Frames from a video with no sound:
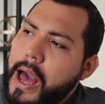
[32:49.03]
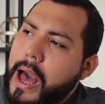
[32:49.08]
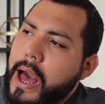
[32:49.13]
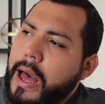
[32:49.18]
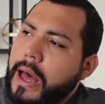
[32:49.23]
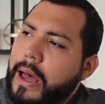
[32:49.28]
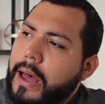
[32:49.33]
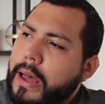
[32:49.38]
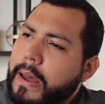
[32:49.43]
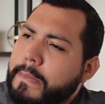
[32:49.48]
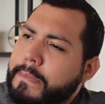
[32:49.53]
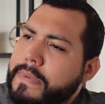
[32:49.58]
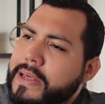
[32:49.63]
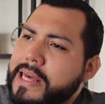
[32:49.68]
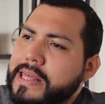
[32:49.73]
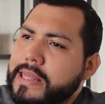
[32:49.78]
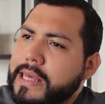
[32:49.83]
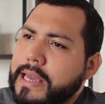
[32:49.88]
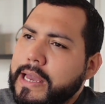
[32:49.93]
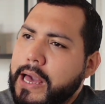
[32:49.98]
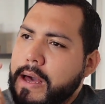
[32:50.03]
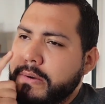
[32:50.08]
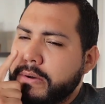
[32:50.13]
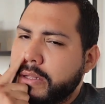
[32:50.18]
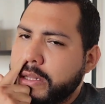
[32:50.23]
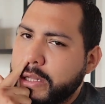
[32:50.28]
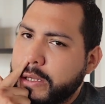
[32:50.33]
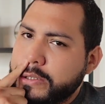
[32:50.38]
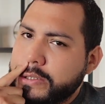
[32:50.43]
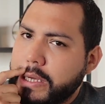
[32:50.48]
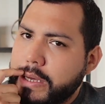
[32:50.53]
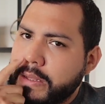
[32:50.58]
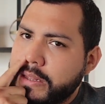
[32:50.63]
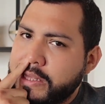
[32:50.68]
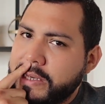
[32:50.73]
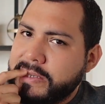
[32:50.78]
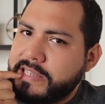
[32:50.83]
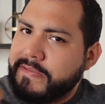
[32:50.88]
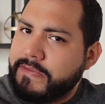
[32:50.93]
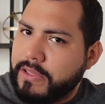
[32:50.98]
But I think I'll close out
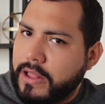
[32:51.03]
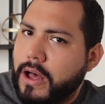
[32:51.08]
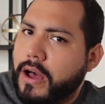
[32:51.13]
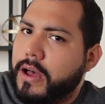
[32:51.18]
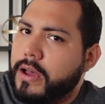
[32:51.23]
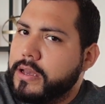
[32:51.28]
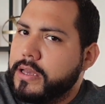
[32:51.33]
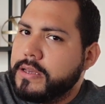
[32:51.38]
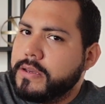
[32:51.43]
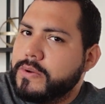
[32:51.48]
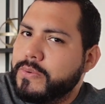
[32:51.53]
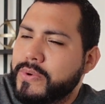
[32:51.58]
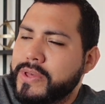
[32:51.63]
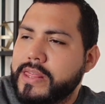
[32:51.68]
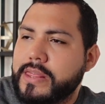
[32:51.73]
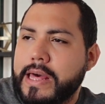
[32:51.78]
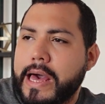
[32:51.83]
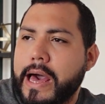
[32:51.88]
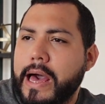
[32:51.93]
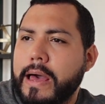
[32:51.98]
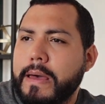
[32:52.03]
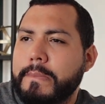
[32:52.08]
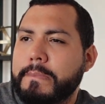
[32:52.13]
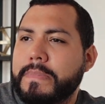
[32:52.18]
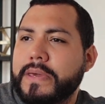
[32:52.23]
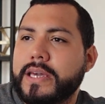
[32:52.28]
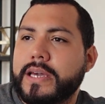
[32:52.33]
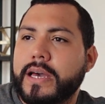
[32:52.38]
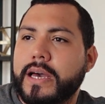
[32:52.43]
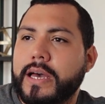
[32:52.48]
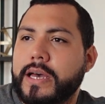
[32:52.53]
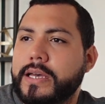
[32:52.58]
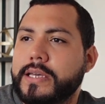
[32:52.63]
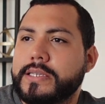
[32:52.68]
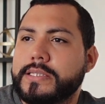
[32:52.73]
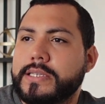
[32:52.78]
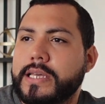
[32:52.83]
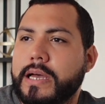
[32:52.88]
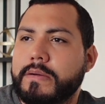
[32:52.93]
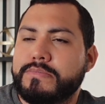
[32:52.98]
this vlog with that
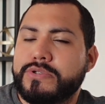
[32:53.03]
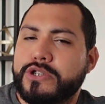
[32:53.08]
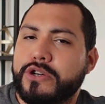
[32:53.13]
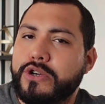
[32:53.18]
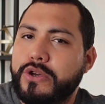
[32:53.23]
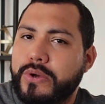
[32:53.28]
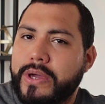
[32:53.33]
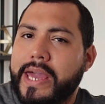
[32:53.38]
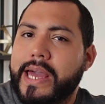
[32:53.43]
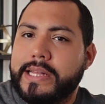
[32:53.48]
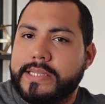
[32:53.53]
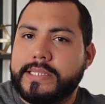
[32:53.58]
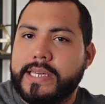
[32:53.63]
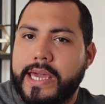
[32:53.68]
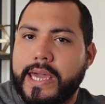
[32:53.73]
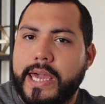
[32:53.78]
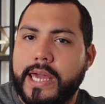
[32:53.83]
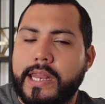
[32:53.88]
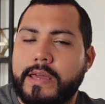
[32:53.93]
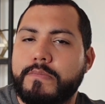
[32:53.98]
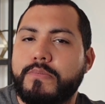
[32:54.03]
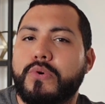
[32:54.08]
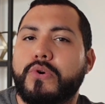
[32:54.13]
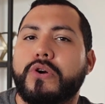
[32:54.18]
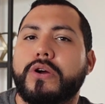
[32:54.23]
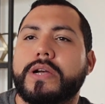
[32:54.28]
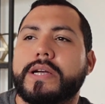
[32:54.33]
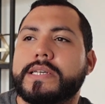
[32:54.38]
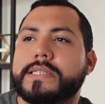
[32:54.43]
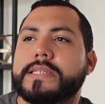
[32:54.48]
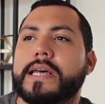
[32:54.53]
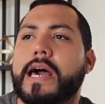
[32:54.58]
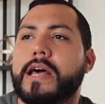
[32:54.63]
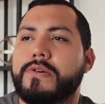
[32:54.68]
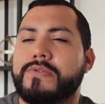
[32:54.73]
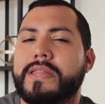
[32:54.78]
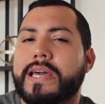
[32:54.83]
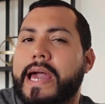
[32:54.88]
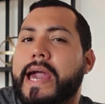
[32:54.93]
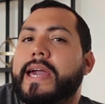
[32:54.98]
because I'm sure you can't take any more because I
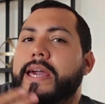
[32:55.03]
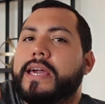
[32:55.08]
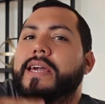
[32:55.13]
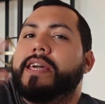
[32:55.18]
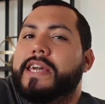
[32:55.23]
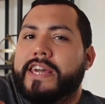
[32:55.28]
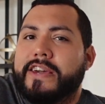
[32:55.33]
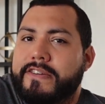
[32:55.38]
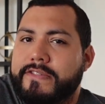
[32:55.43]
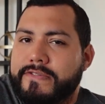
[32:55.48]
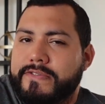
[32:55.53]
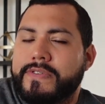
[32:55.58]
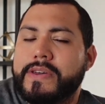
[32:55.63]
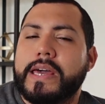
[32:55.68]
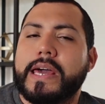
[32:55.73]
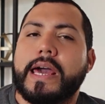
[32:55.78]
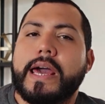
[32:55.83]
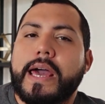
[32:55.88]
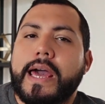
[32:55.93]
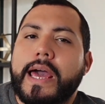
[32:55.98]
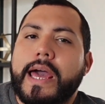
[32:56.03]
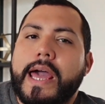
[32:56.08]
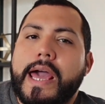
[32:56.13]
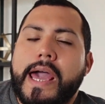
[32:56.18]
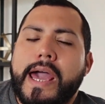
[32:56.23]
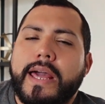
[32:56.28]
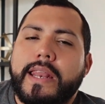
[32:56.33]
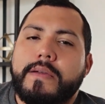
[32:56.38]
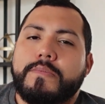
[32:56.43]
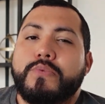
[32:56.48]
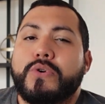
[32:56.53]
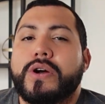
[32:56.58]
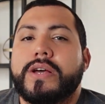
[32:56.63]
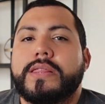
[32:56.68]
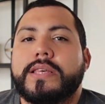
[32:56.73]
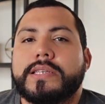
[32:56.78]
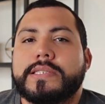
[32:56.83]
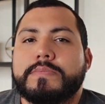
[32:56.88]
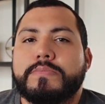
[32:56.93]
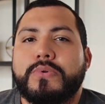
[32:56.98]
don't think I could give any more at
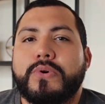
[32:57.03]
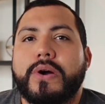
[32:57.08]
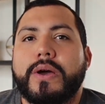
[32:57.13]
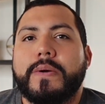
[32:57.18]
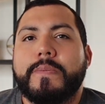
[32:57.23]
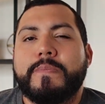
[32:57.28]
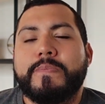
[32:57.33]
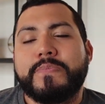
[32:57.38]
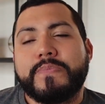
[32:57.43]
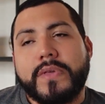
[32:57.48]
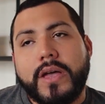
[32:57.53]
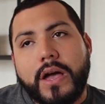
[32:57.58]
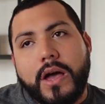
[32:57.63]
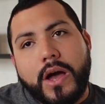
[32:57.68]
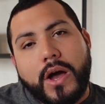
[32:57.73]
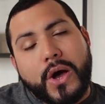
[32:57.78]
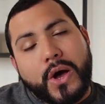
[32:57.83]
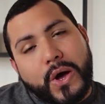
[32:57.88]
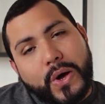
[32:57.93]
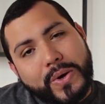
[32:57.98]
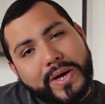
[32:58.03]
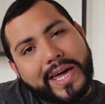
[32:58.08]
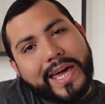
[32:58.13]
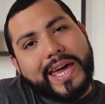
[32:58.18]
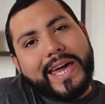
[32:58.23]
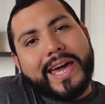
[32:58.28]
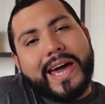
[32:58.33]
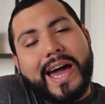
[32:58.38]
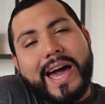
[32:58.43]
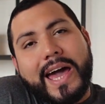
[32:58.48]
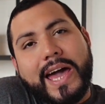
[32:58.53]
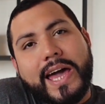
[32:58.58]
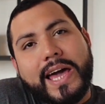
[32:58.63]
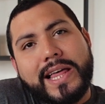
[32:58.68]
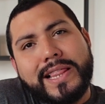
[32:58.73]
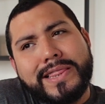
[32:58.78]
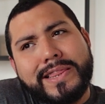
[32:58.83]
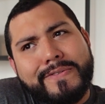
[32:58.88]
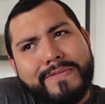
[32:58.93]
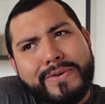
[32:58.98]
this point. Okay, I
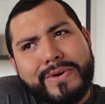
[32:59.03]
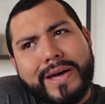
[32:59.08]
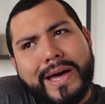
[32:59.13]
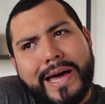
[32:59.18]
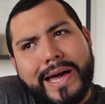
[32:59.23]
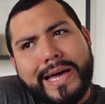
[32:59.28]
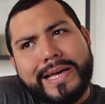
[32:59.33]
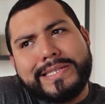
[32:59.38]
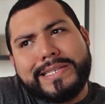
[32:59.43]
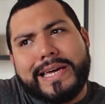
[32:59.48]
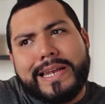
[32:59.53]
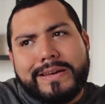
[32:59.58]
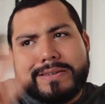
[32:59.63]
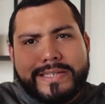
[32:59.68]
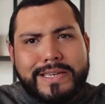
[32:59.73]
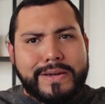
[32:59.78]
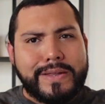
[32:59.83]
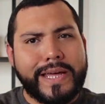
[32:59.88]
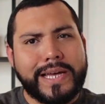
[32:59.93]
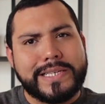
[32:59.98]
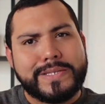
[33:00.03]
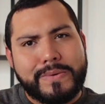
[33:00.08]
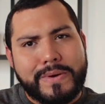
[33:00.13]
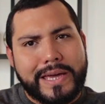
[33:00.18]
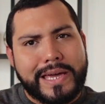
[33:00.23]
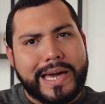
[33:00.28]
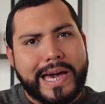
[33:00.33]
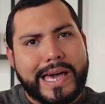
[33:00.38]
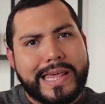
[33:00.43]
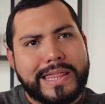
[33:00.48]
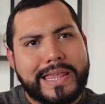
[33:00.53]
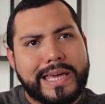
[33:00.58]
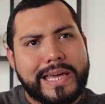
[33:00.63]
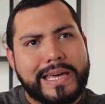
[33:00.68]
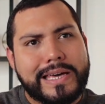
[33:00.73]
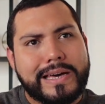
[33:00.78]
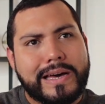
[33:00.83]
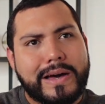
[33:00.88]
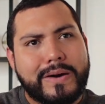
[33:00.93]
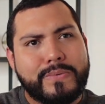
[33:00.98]
love you guys and I'll see you next week. I
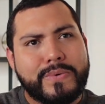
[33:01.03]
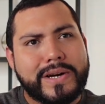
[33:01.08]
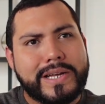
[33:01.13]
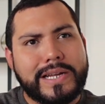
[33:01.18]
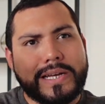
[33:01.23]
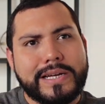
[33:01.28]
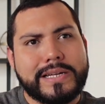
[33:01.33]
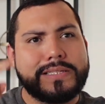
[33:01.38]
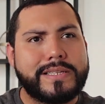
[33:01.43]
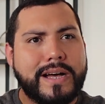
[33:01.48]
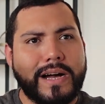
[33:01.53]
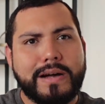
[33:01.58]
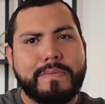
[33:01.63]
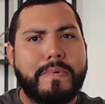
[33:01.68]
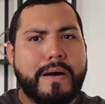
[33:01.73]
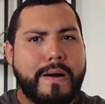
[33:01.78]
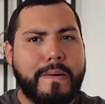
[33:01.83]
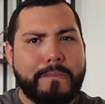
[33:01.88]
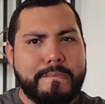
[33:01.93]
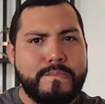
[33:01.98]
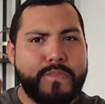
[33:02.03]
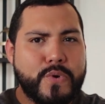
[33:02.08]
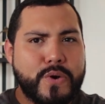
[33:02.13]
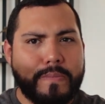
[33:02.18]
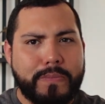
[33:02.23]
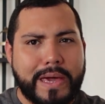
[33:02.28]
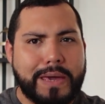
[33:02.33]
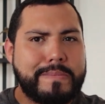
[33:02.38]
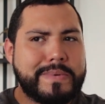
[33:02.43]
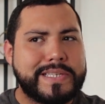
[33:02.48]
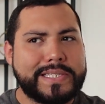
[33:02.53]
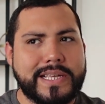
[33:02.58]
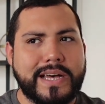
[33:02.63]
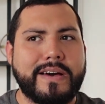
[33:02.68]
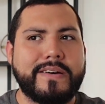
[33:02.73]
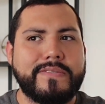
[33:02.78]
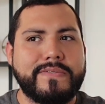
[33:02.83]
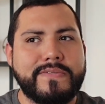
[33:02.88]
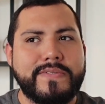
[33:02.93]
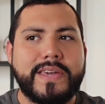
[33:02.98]
think we're gonna talk about more baby
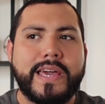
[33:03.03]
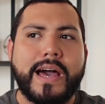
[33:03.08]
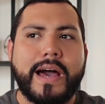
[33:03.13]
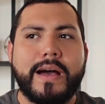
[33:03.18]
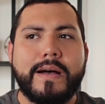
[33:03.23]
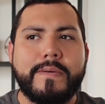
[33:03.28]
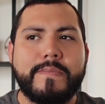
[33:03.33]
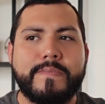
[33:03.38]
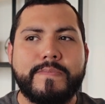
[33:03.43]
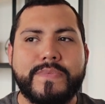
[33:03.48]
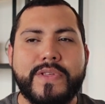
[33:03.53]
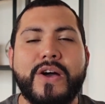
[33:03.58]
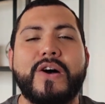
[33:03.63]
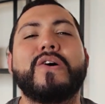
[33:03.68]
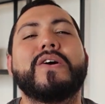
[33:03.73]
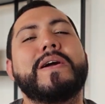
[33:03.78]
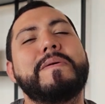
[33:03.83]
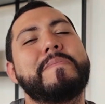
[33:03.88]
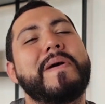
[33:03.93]
stuff, yeah? Okay,